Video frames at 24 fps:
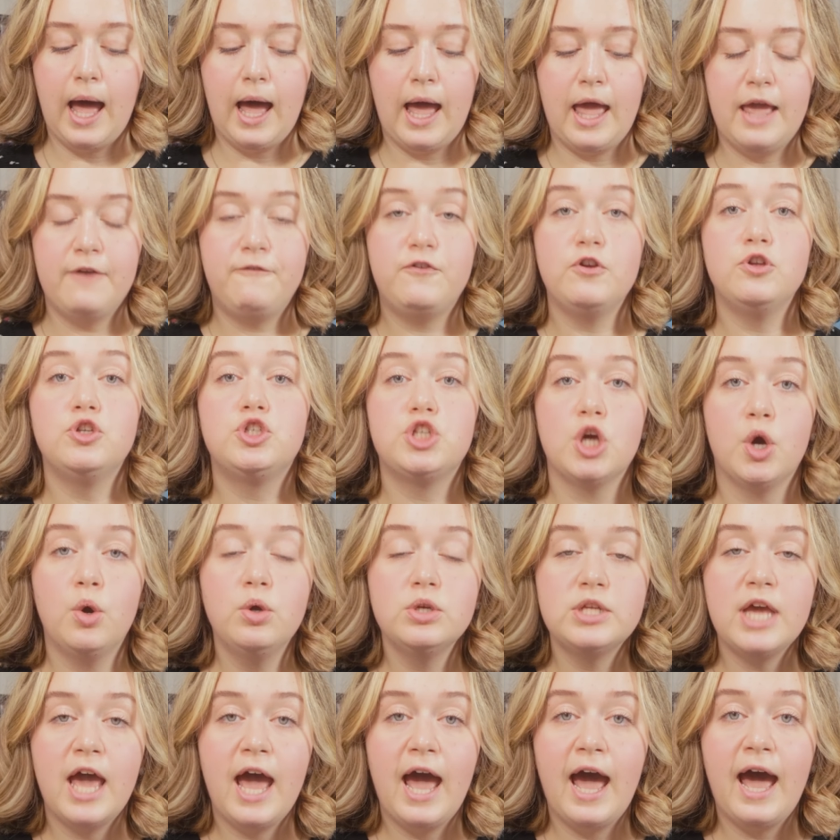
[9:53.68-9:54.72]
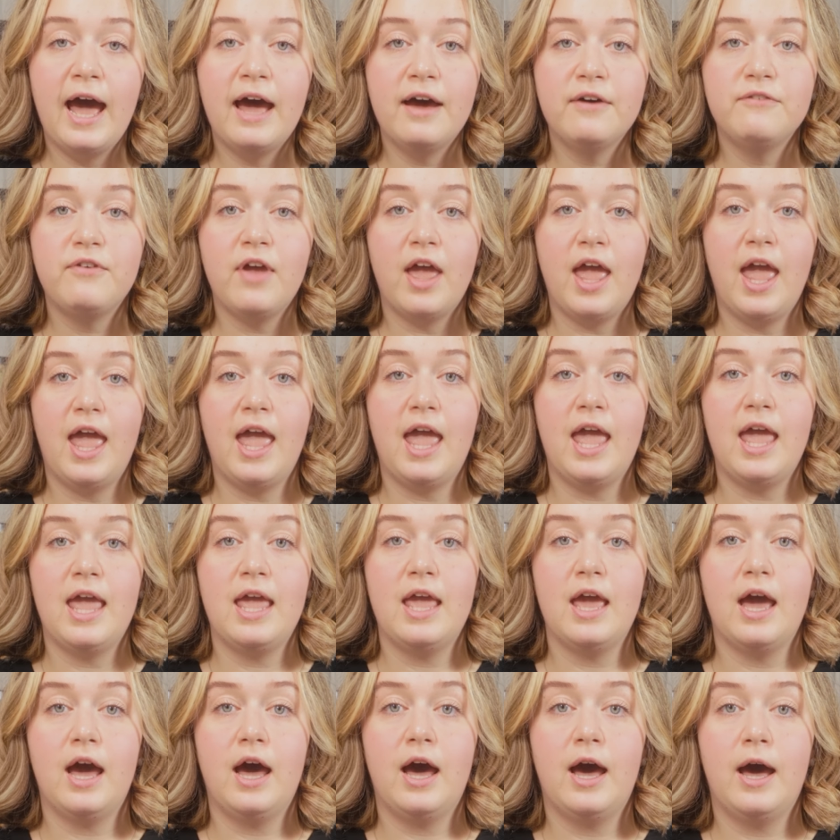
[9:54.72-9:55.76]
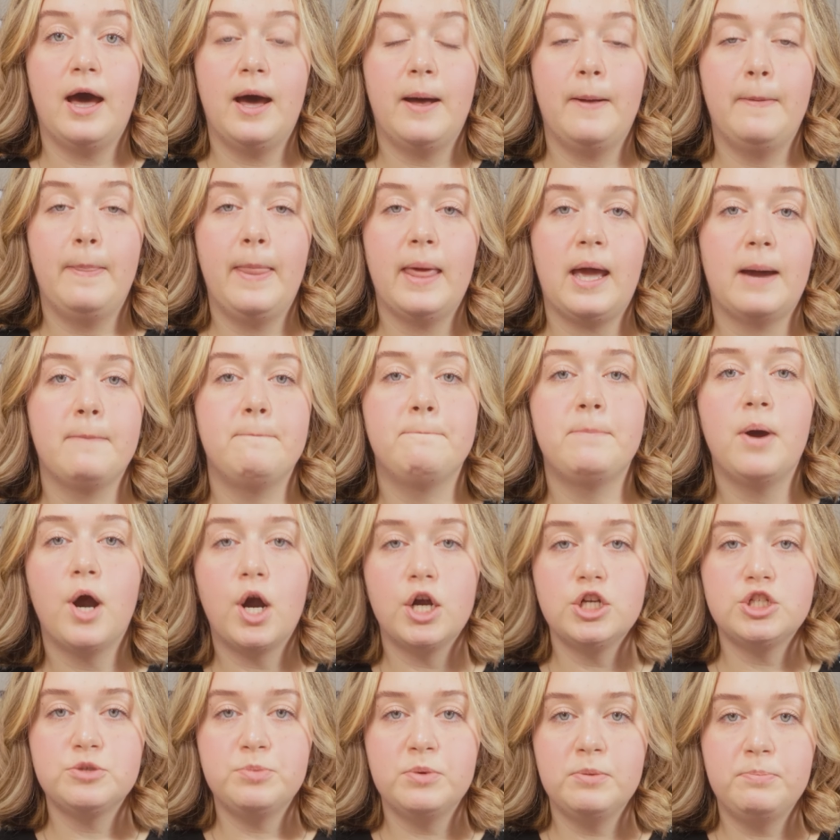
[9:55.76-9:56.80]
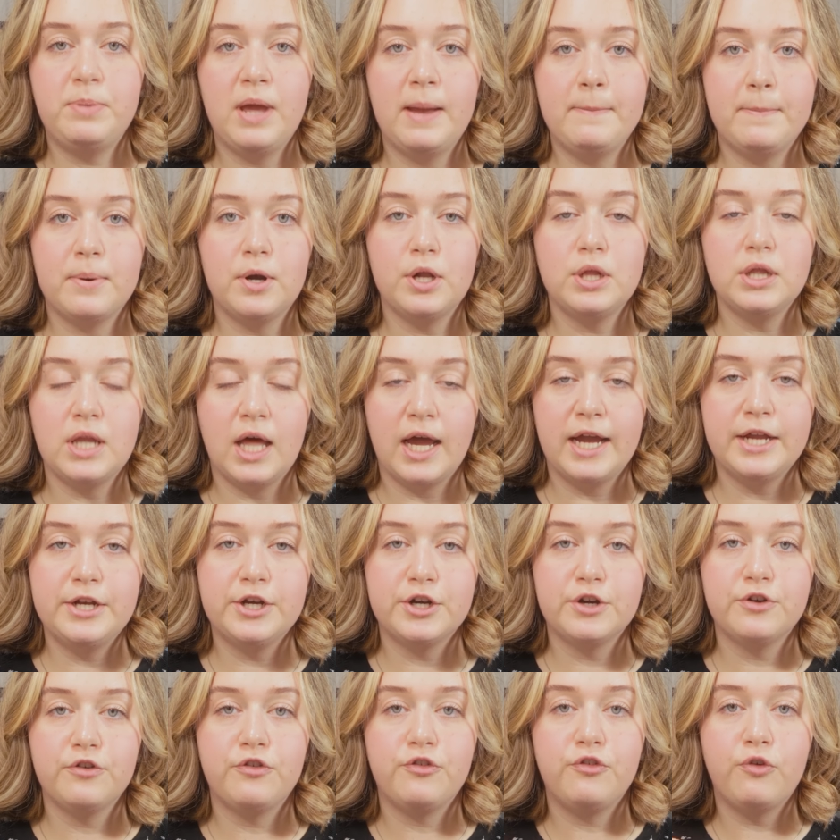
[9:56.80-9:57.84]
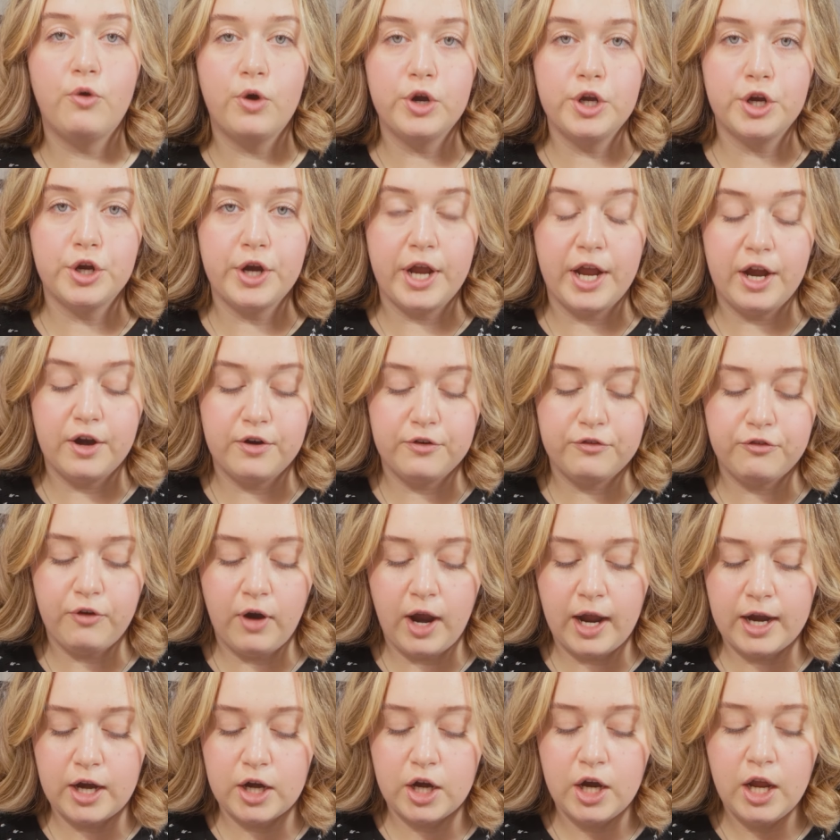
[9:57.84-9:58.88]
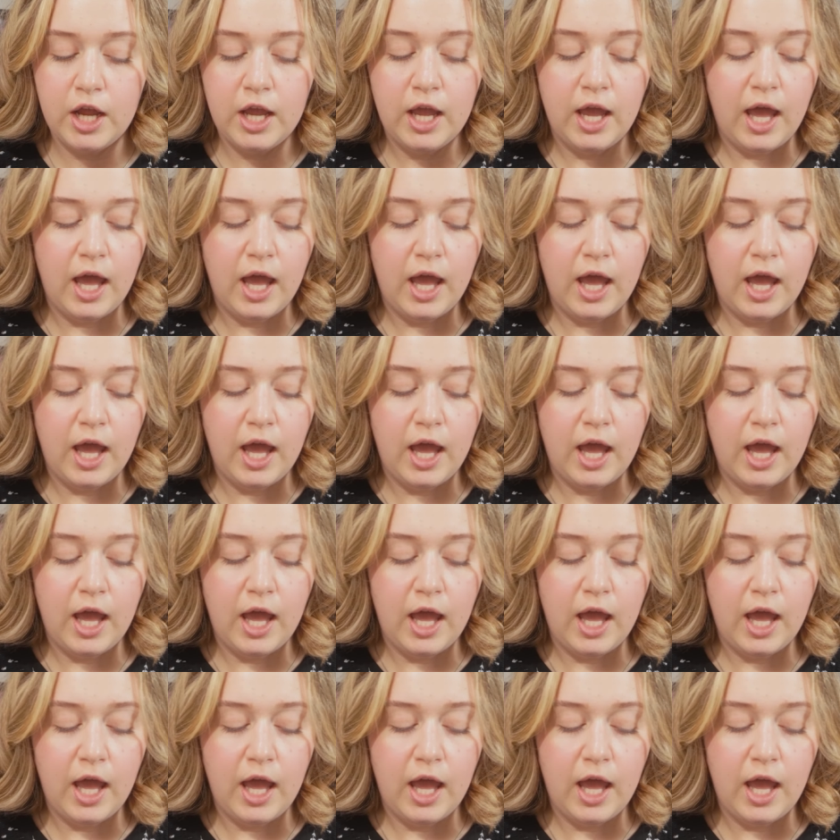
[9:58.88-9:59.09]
if you don't have a like a parchment paper liner for your air fryer,